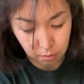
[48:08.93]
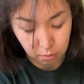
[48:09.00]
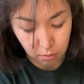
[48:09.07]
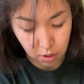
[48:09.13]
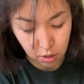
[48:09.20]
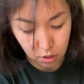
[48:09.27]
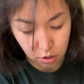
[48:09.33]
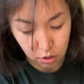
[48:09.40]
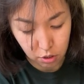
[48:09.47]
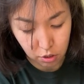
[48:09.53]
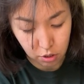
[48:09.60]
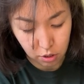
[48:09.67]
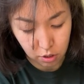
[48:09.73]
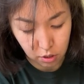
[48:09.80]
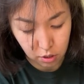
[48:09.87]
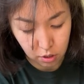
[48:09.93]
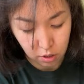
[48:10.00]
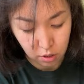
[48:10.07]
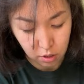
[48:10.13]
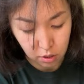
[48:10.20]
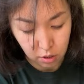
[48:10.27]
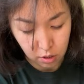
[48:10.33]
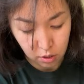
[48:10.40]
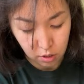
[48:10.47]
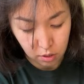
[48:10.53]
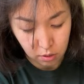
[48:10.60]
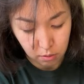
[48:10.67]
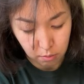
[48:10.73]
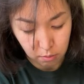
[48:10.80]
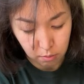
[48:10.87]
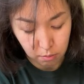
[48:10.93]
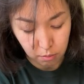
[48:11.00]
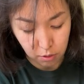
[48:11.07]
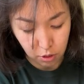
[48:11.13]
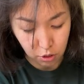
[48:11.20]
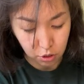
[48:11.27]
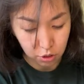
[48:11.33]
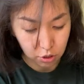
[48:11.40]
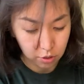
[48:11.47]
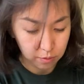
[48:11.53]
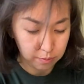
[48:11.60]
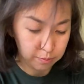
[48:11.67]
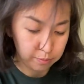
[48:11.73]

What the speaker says: Pinch, pinch.